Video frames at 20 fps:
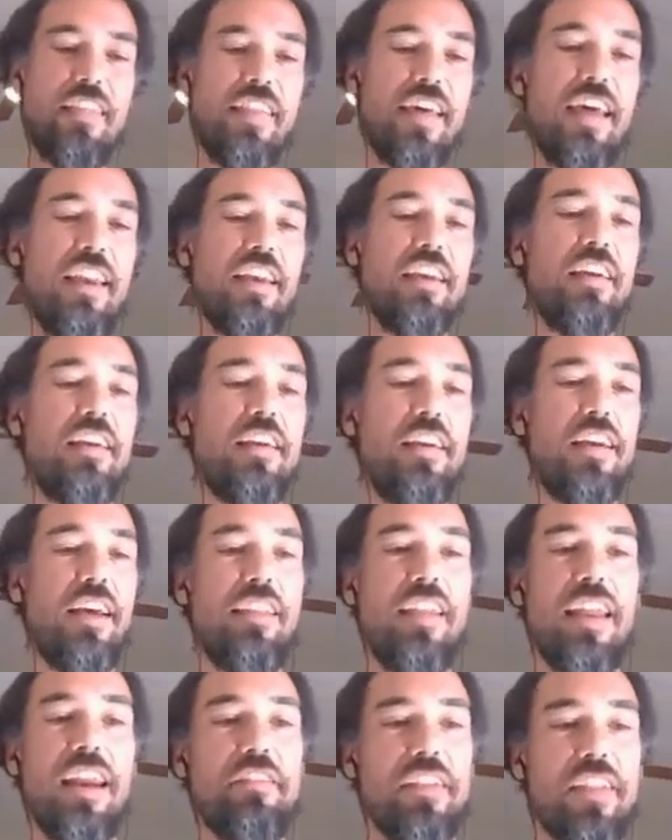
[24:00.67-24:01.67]
and then
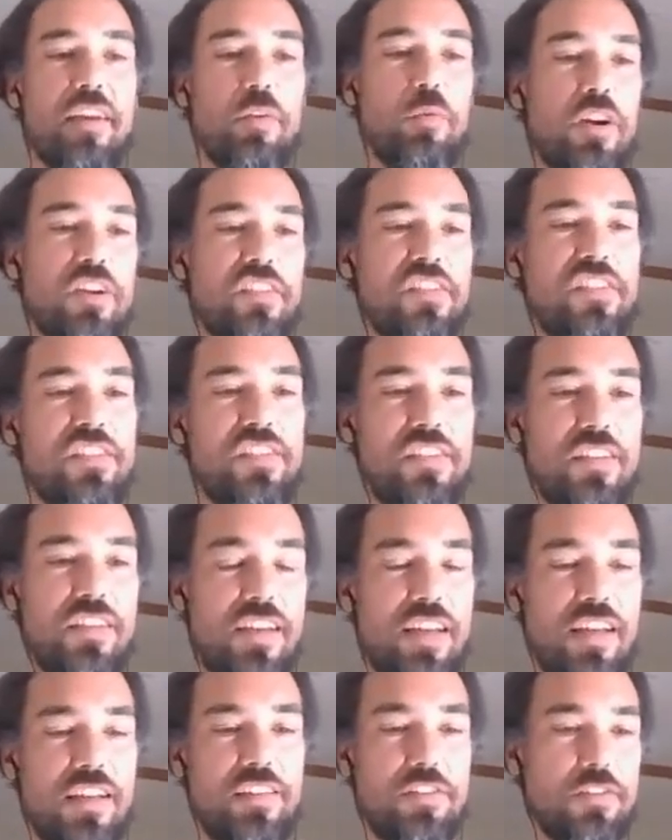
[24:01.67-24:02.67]
and then everything works
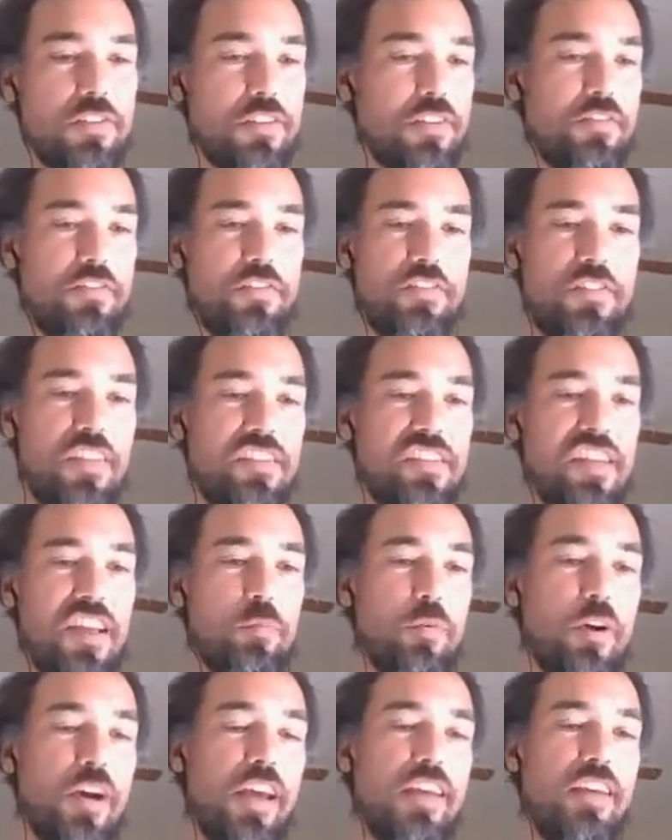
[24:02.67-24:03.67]
sort of the
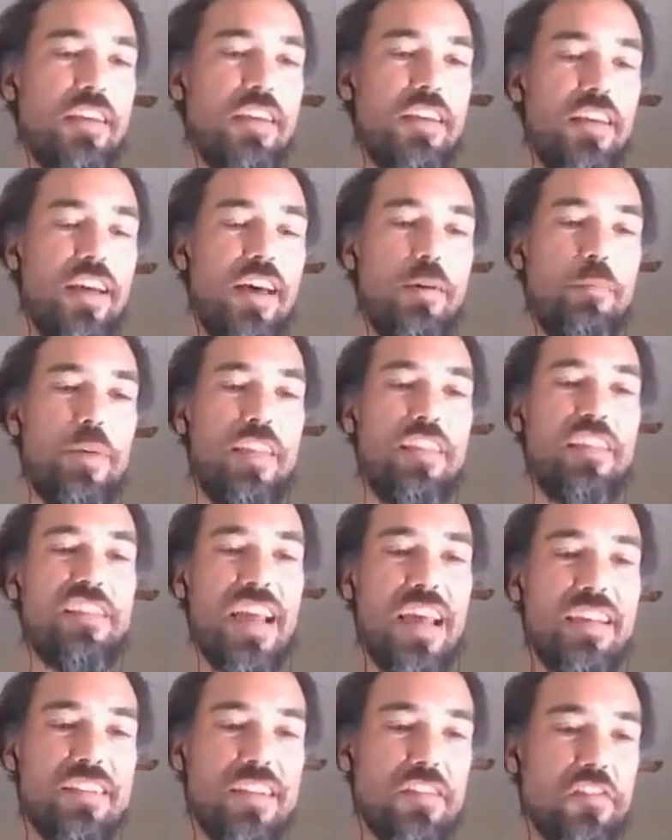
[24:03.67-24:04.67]
same way. Um, and
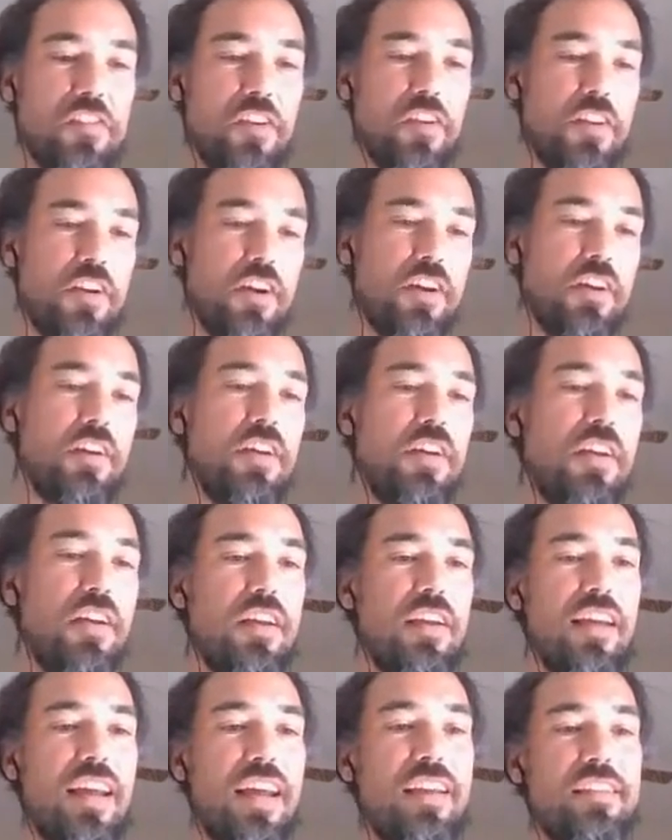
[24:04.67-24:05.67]
this assets folder,
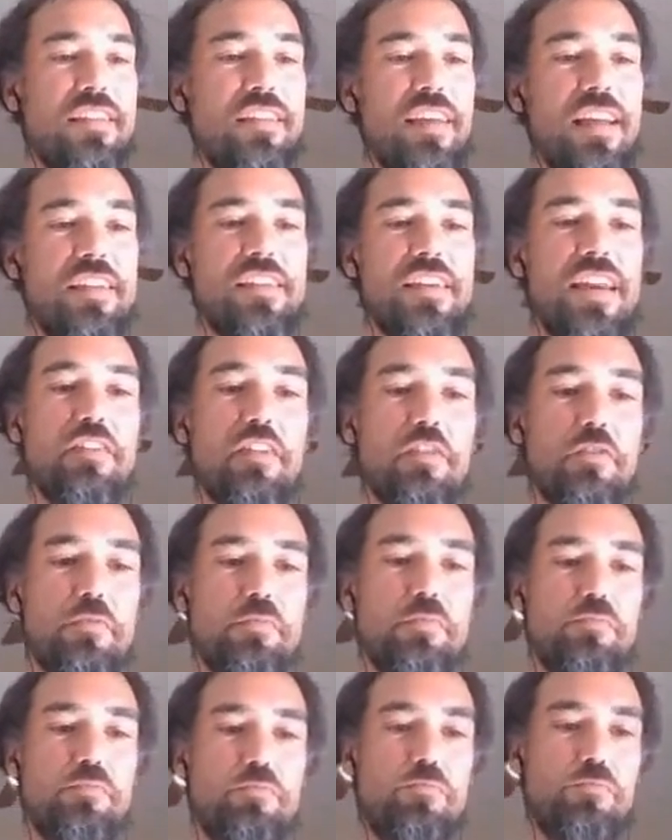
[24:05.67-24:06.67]
it, it's
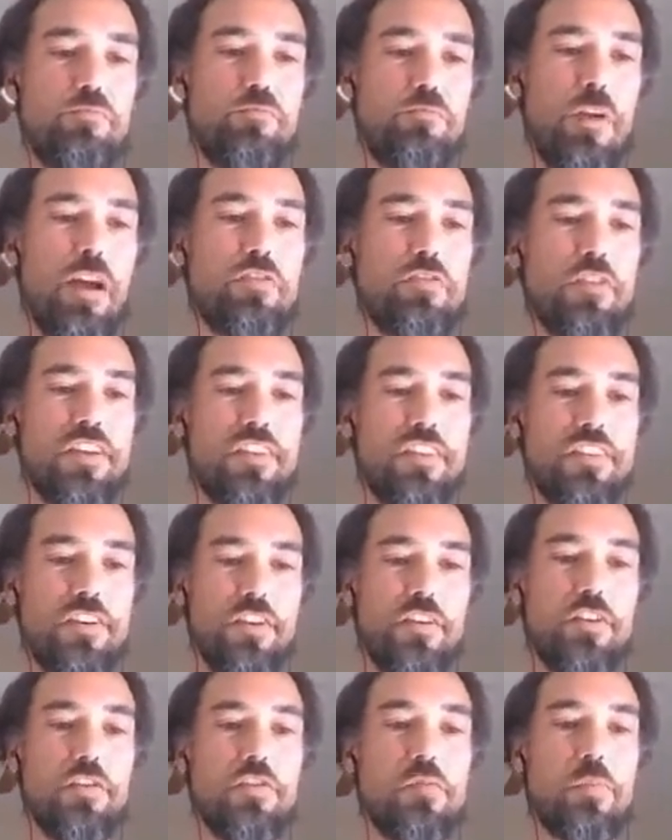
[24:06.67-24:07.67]
never referenced
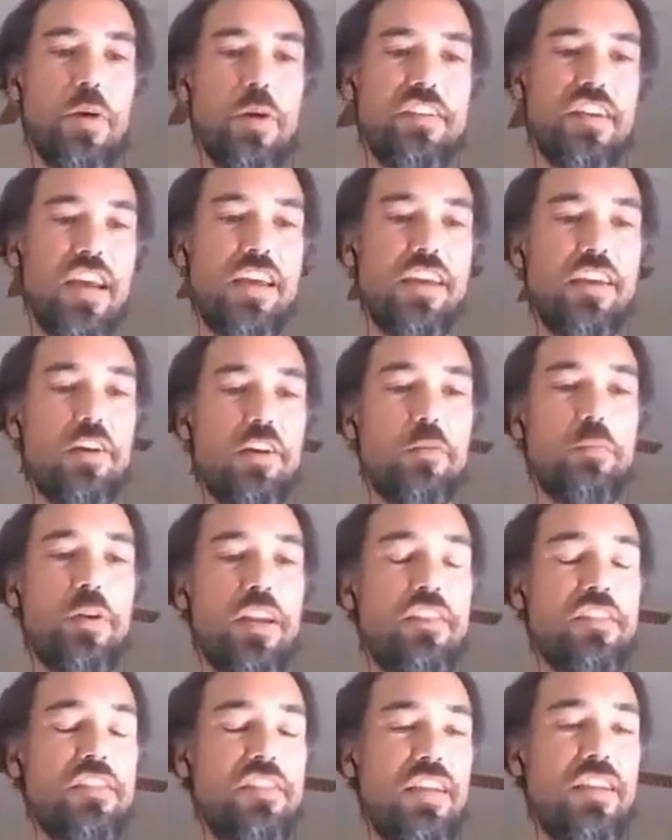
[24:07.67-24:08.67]
or used by Django,
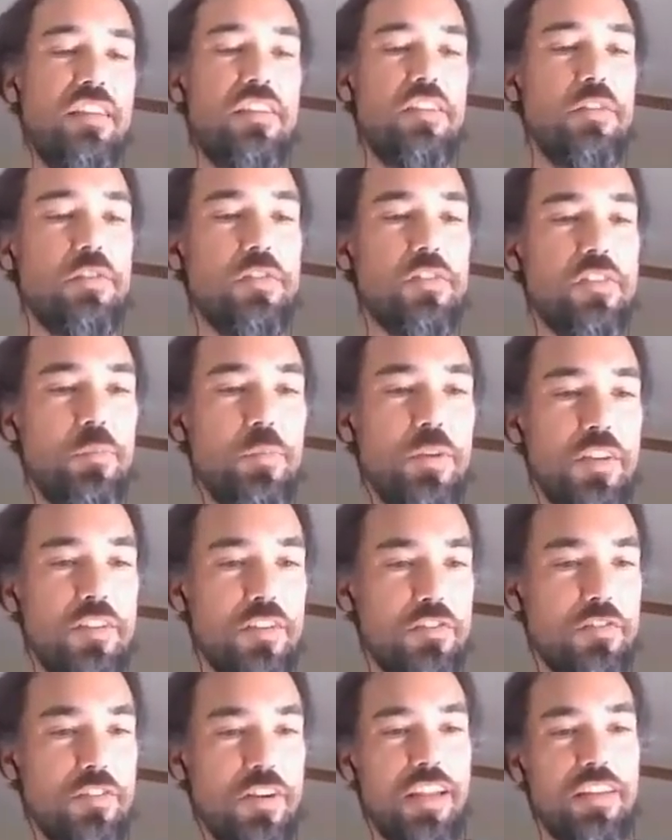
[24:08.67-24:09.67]
but it's it's used to
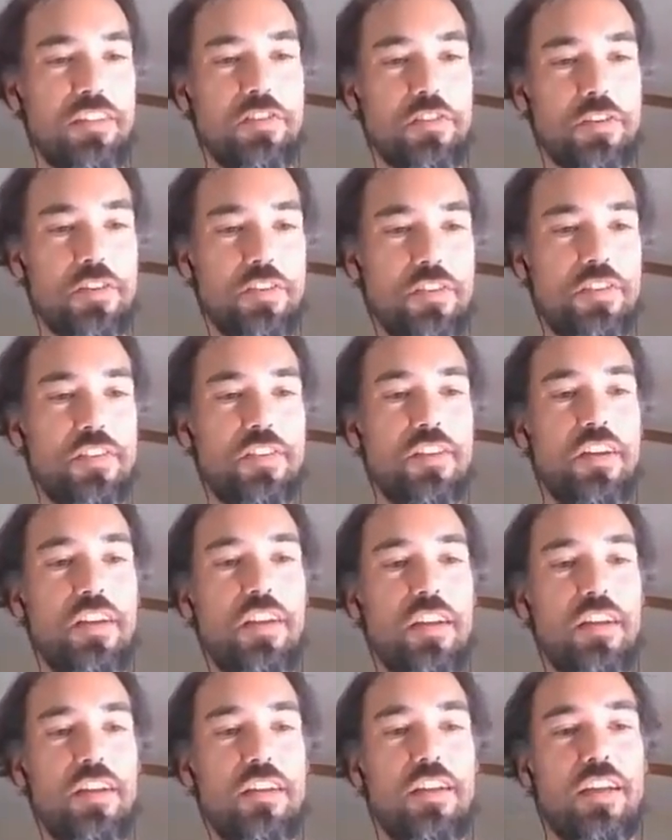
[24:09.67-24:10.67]
build your front end source.
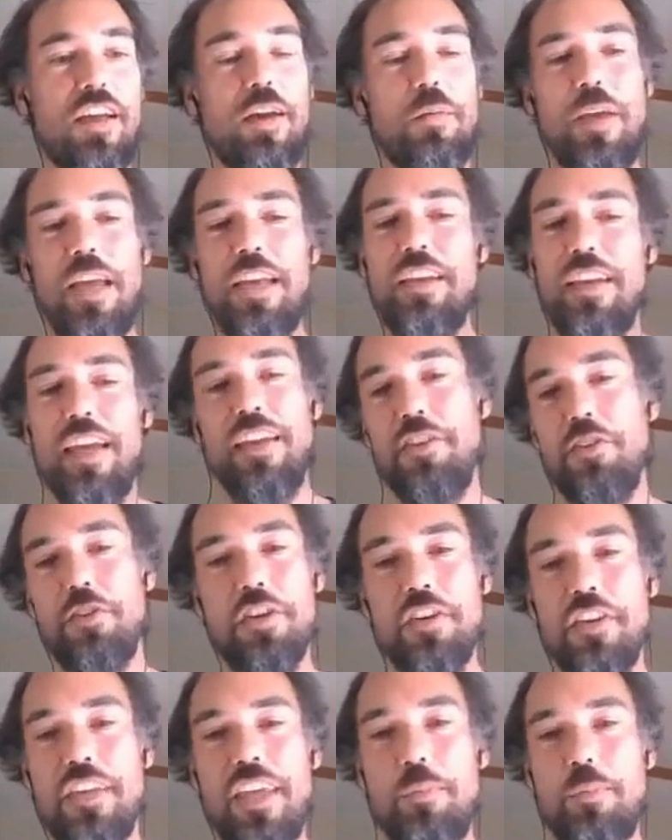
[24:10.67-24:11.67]
Um, and and you
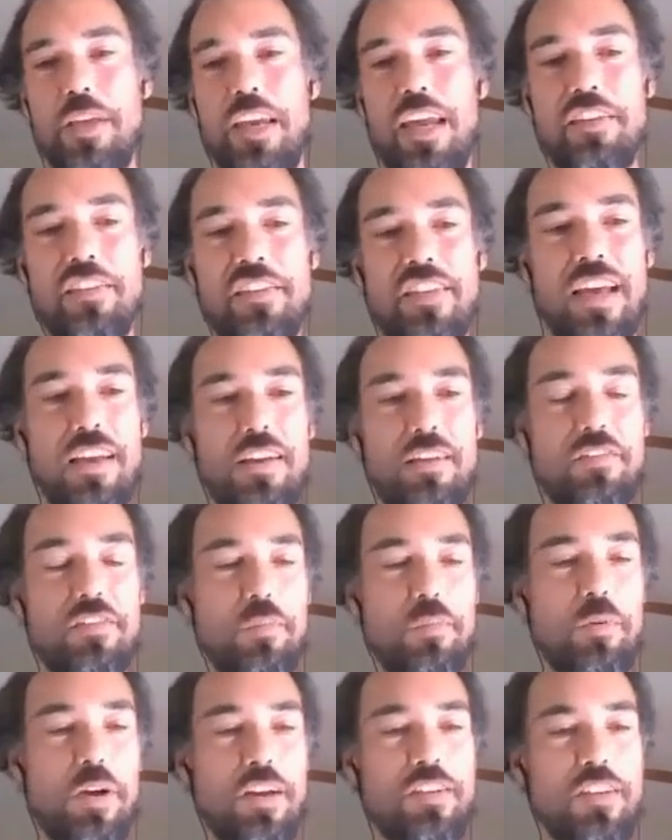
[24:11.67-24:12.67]
could keep it outside
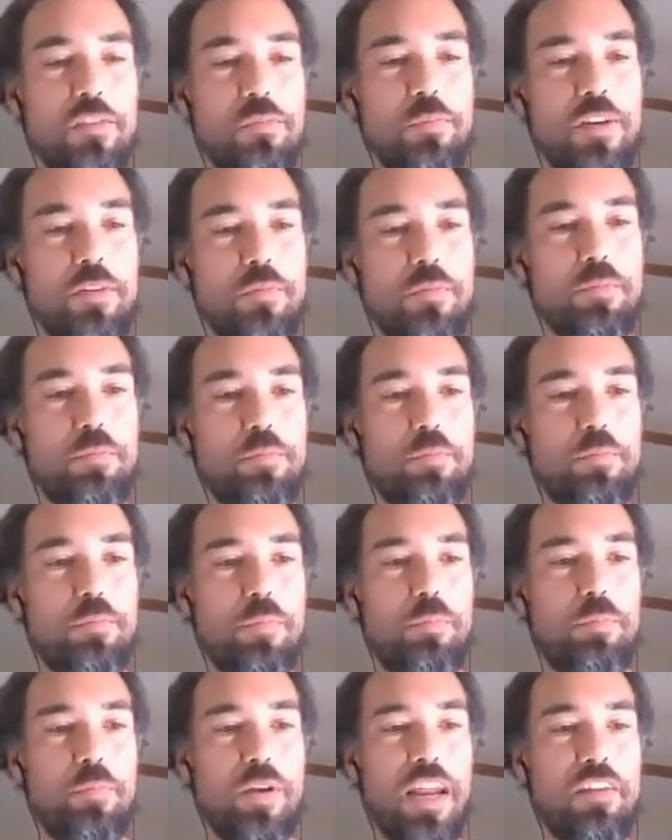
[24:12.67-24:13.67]
of the project, but
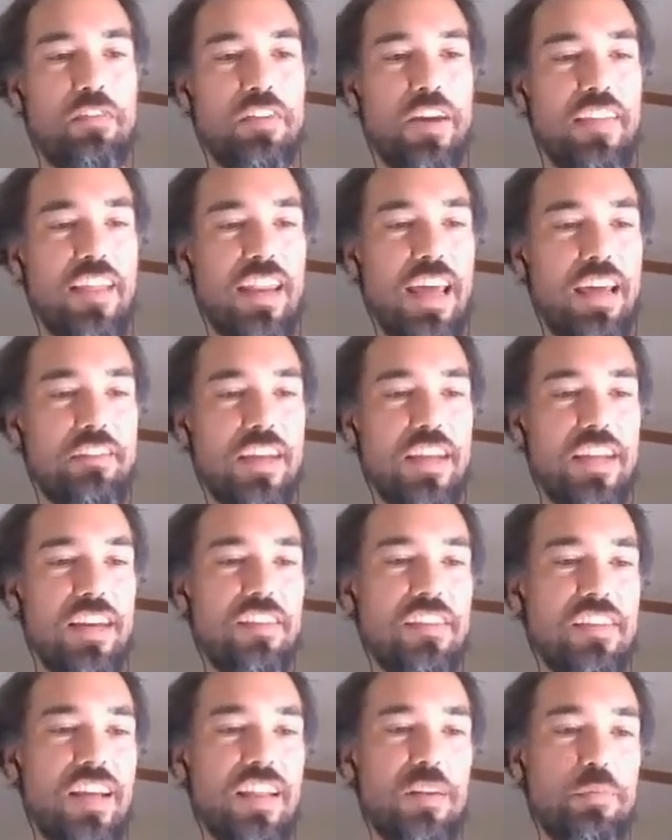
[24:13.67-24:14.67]
but I find that having it
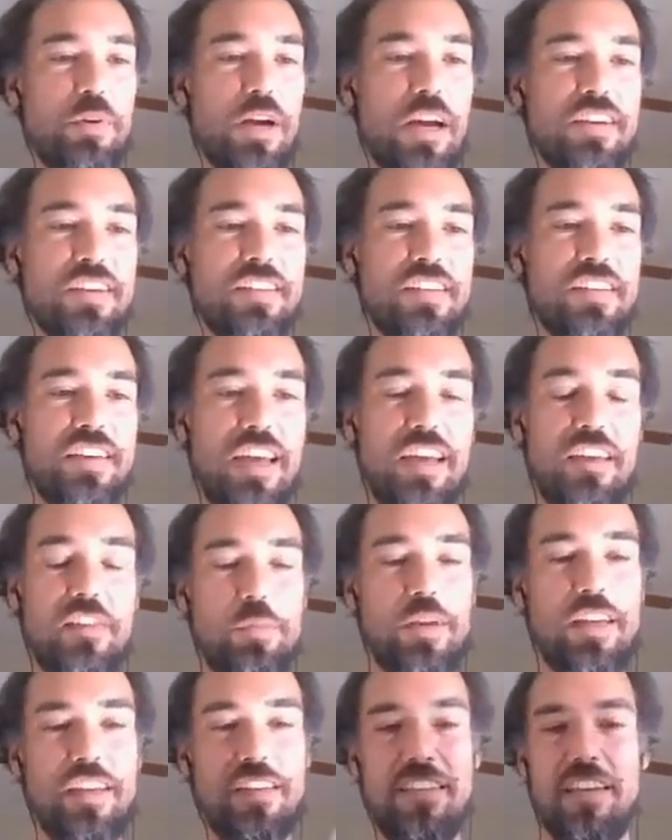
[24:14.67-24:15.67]
inside the project is
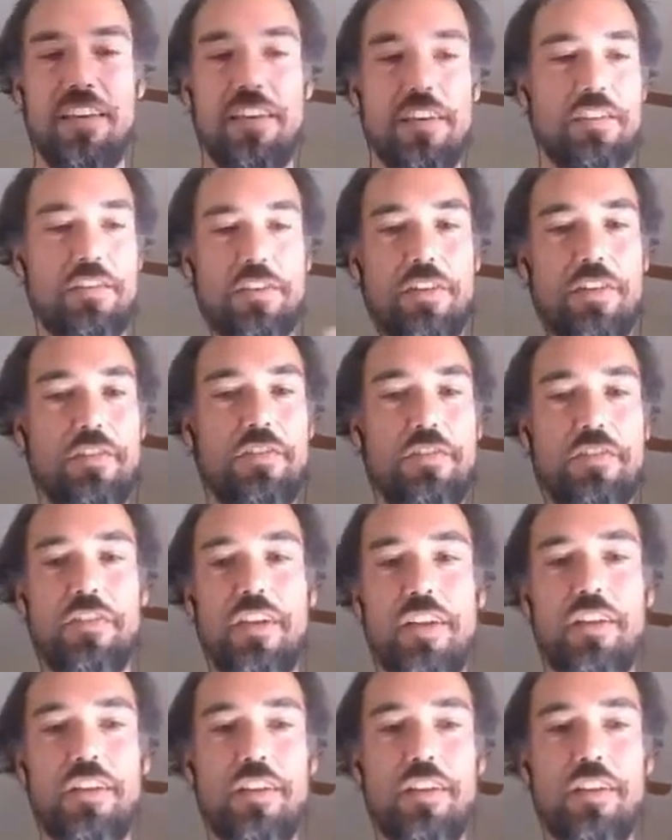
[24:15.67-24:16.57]
nice because then you can sort of